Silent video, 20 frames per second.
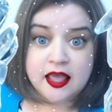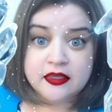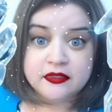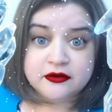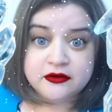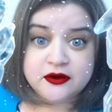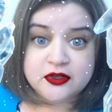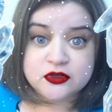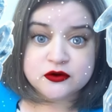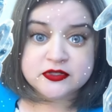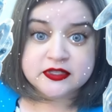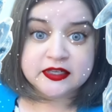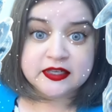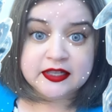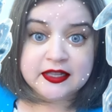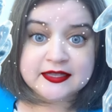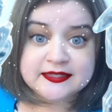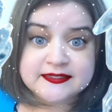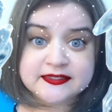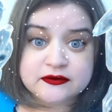There's a
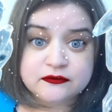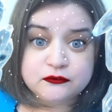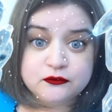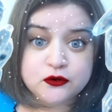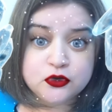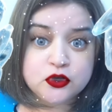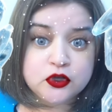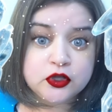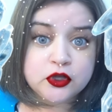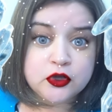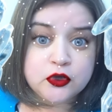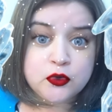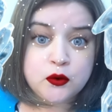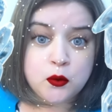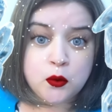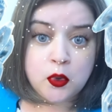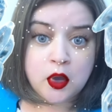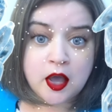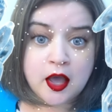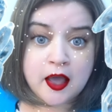lesson for
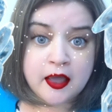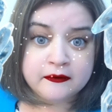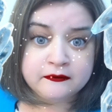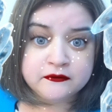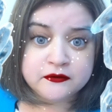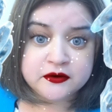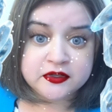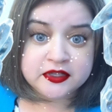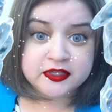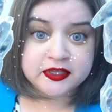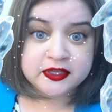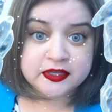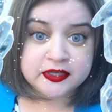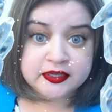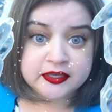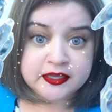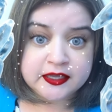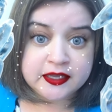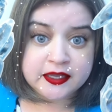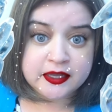you on
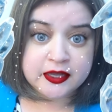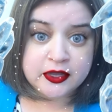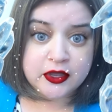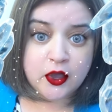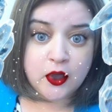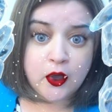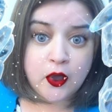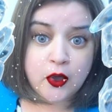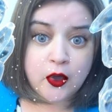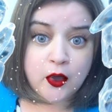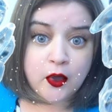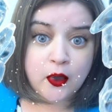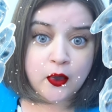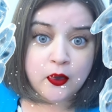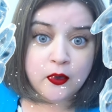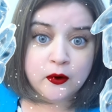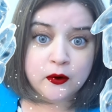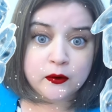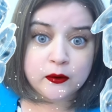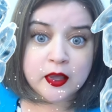
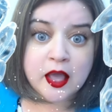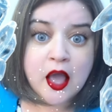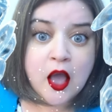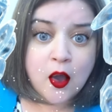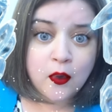video.